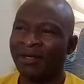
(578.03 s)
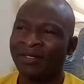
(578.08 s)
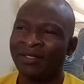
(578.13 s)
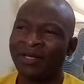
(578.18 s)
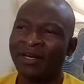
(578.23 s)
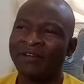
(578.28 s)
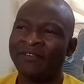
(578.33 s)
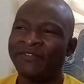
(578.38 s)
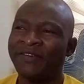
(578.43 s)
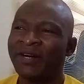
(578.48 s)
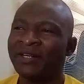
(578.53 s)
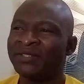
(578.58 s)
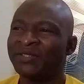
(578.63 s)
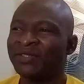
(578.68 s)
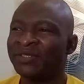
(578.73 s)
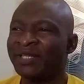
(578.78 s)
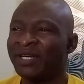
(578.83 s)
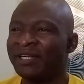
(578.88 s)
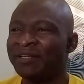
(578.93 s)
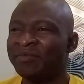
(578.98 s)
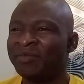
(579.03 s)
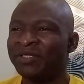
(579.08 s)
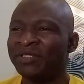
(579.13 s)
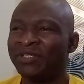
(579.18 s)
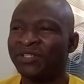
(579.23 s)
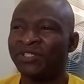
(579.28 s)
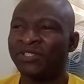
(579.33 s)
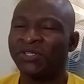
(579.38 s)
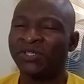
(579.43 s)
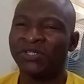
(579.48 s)
There are factors that limit
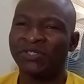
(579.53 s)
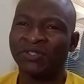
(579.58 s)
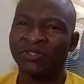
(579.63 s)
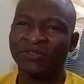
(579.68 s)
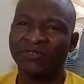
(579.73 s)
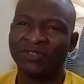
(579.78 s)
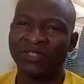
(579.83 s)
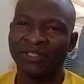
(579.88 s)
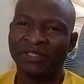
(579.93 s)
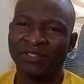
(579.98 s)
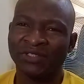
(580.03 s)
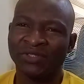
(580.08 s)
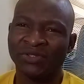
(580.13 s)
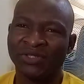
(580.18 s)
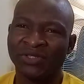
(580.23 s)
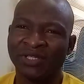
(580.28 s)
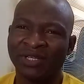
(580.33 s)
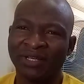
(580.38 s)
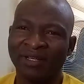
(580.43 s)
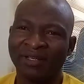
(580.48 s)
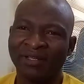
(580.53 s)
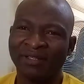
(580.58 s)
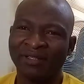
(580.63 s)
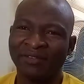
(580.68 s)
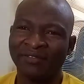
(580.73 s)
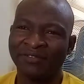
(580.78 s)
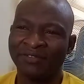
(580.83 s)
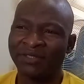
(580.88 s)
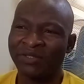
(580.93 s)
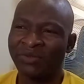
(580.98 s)
the choice of transducer
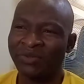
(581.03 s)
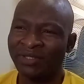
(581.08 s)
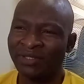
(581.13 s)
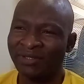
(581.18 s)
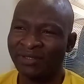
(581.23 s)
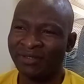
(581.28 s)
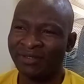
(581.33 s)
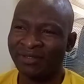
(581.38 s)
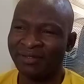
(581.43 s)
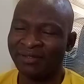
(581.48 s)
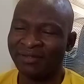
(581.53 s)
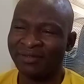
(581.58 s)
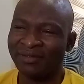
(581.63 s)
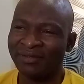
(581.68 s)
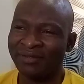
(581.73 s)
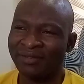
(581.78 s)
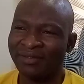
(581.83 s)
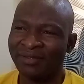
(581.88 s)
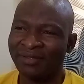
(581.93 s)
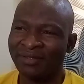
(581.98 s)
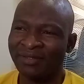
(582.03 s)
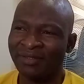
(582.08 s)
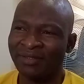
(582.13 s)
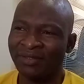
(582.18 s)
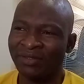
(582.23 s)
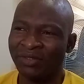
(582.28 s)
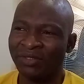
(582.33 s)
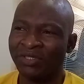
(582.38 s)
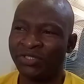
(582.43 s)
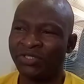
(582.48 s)
frequency.
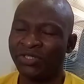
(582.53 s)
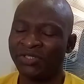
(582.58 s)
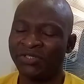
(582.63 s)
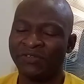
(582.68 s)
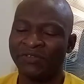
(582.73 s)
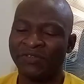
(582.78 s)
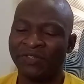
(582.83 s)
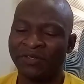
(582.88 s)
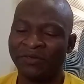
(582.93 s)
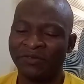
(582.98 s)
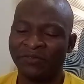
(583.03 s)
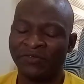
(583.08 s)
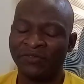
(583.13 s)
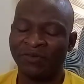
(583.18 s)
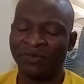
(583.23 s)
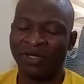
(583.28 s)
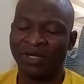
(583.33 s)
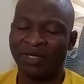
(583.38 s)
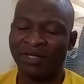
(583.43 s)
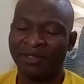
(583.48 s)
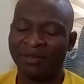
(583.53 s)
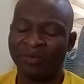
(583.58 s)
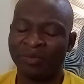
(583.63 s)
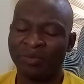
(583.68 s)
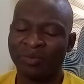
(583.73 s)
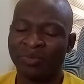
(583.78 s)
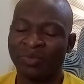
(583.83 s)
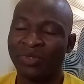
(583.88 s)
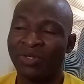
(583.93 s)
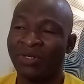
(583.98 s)
So the choice of
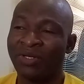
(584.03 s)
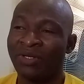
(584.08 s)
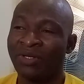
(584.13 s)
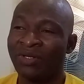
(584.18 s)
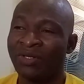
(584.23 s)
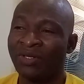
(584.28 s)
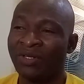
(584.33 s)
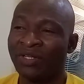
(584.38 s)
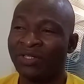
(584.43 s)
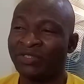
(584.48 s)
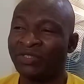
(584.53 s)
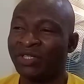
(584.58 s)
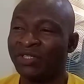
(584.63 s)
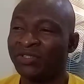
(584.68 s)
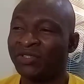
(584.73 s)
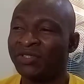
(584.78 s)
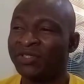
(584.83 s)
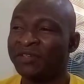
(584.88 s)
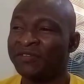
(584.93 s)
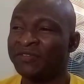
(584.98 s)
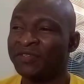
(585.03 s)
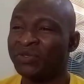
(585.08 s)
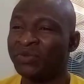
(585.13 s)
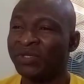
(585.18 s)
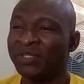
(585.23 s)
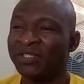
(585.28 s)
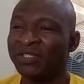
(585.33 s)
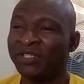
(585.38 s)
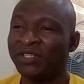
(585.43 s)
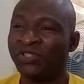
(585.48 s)
a transducer
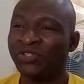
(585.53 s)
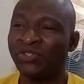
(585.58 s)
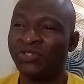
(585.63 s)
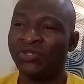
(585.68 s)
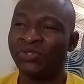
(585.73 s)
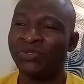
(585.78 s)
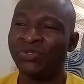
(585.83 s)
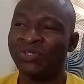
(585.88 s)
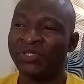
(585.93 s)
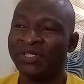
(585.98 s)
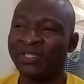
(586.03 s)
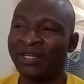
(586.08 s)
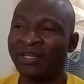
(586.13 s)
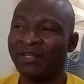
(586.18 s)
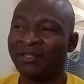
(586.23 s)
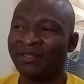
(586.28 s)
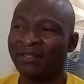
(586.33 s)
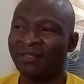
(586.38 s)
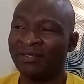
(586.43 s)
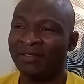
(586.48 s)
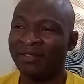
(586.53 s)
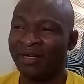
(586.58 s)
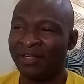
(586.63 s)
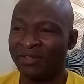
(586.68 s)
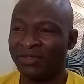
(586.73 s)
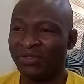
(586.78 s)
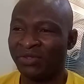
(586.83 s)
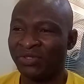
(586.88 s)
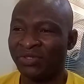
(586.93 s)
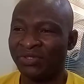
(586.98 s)
frequency is used in the
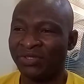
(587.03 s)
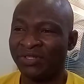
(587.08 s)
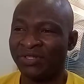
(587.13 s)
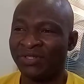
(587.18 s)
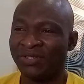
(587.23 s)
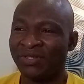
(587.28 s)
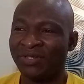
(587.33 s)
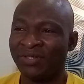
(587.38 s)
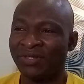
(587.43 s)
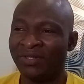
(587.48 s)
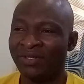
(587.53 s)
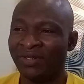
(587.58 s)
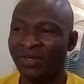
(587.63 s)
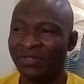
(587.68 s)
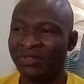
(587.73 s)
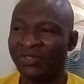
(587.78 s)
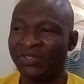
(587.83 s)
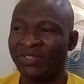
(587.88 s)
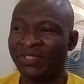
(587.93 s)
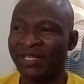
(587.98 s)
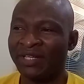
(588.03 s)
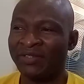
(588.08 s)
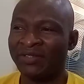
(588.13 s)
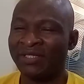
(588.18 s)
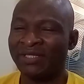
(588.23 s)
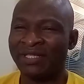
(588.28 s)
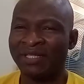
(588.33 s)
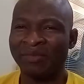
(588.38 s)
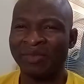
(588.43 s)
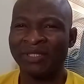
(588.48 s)
diagnostic ultrasound
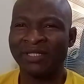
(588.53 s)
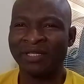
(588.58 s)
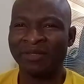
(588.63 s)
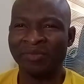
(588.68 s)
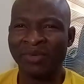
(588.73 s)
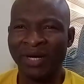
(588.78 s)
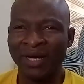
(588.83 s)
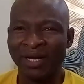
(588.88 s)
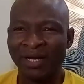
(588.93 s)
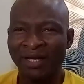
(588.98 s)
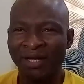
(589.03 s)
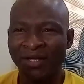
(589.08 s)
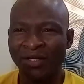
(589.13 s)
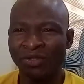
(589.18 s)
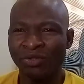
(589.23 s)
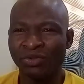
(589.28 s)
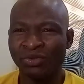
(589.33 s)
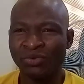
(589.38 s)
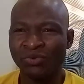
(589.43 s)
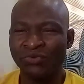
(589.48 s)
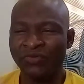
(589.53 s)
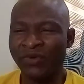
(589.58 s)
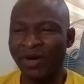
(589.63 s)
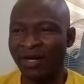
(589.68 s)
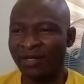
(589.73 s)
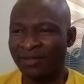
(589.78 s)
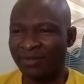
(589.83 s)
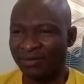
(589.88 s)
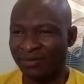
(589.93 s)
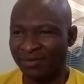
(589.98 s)
is limited by 2
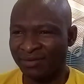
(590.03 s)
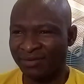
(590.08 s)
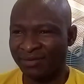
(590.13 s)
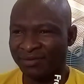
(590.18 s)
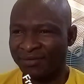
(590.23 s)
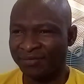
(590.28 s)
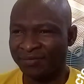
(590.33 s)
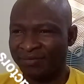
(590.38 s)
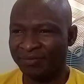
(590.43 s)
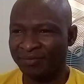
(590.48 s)
factors.